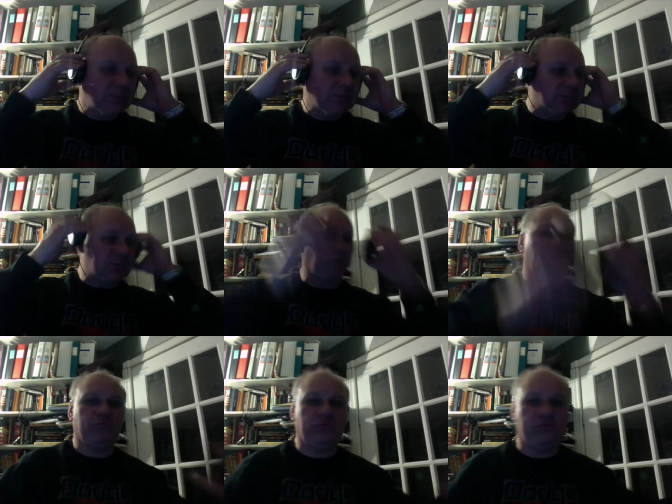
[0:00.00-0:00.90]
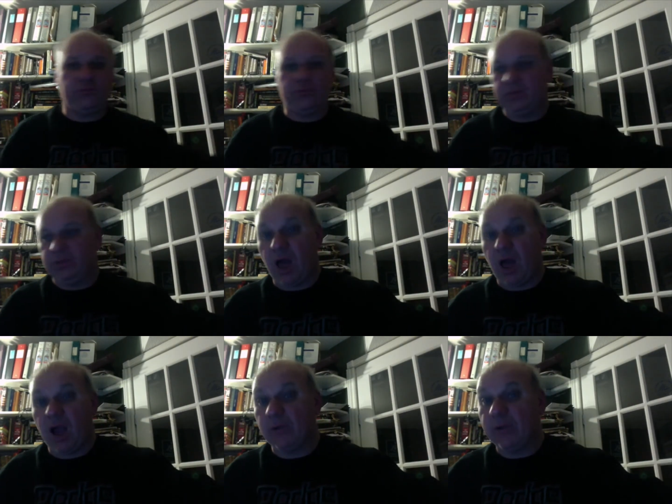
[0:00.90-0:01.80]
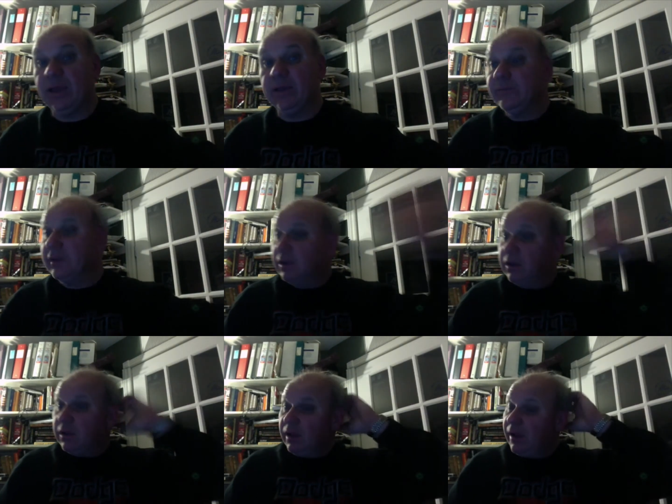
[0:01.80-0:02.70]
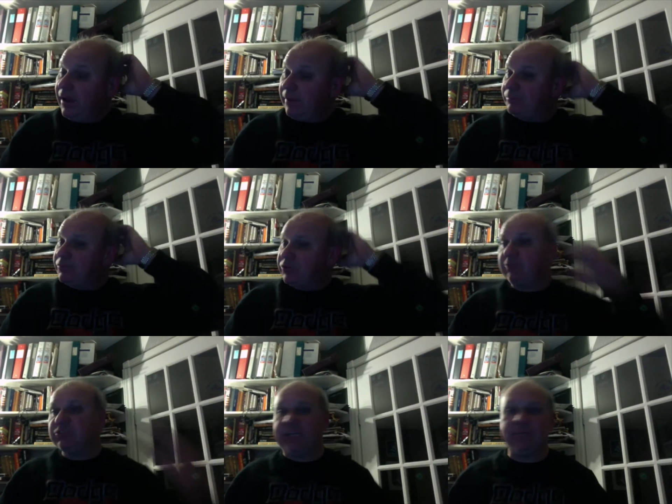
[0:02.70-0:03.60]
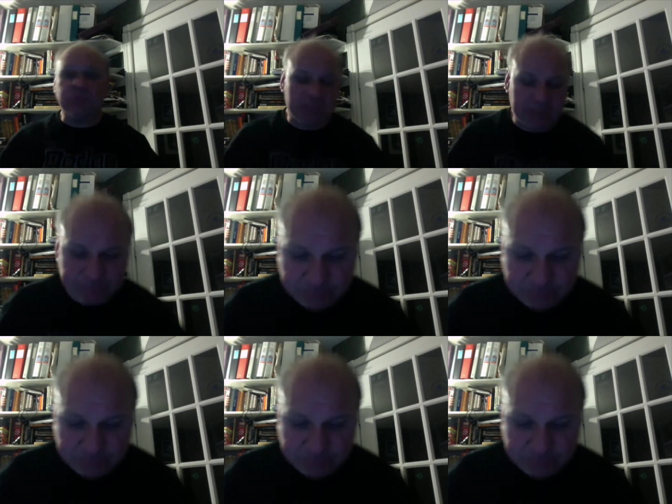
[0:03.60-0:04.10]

It wasn't so long away. So that was James Dillon.